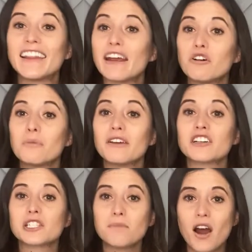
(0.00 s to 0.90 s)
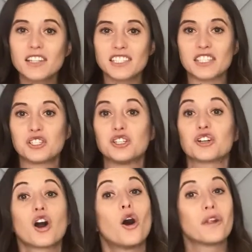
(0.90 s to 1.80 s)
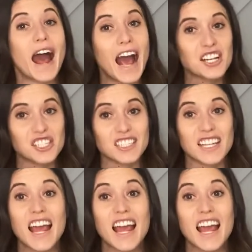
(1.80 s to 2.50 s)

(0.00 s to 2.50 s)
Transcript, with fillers: there will be responses to your call to action,